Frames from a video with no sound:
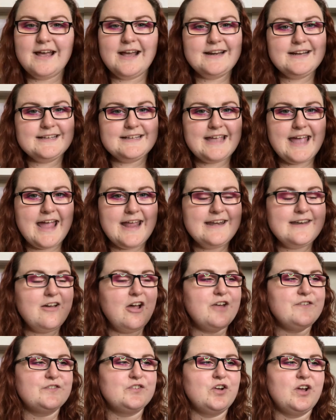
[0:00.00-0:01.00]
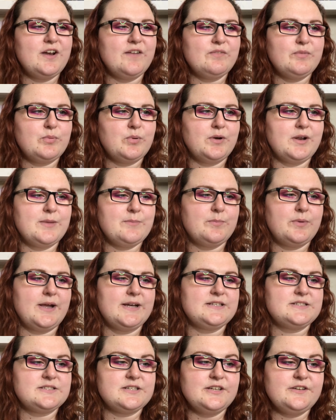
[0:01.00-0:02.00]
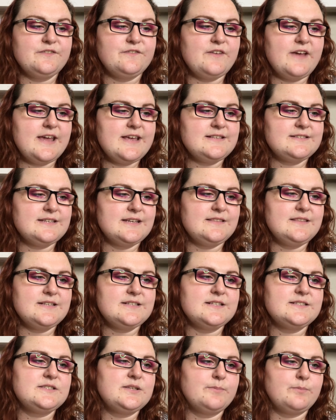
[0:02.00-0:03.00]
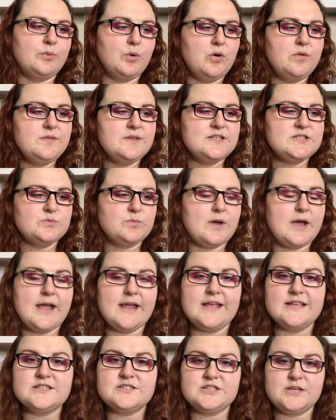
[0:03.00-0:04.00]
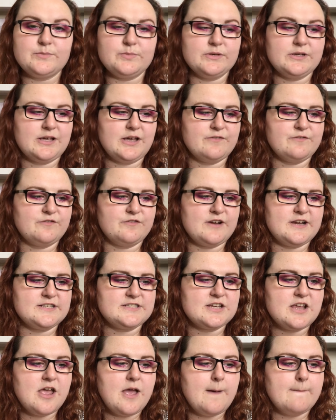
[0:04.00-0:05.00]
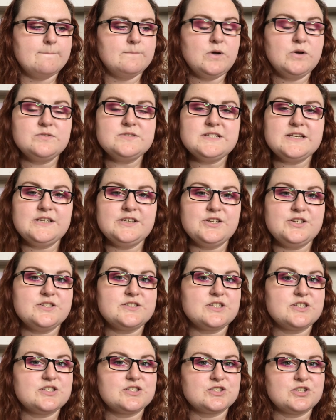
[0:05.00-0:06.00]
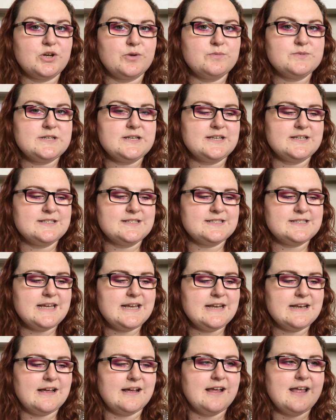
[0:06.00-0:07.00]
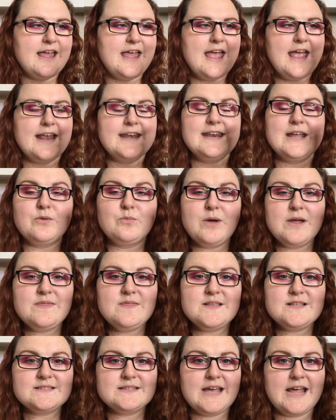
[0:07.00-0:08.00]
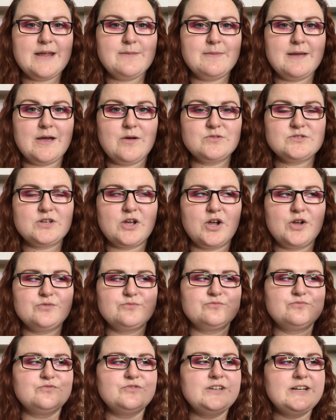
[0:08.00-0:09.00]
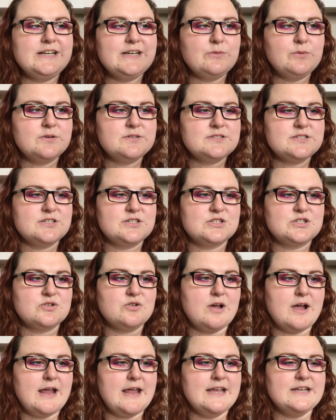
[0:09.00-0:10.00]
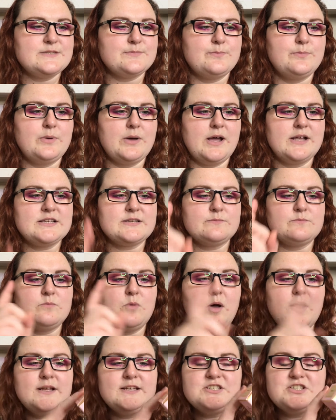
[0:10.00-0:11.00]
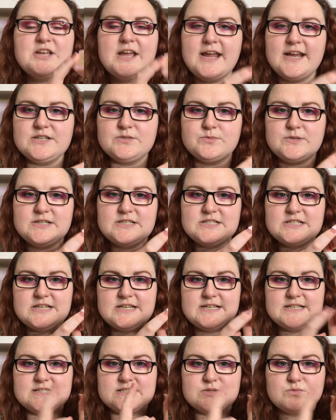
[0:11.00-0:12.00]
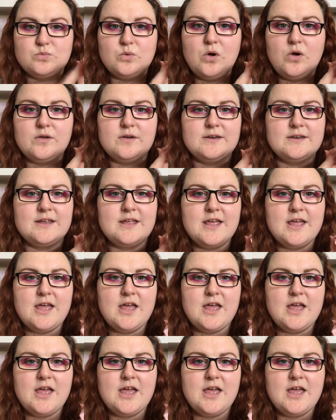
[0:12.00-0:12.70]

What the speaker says: And again, I've got another product by Too Faced, and this is the Born This Way Super Coverage Multi-Use Sculpting Concealer. Now when this came out, I really wanted to try it, but my shade, which is Swan,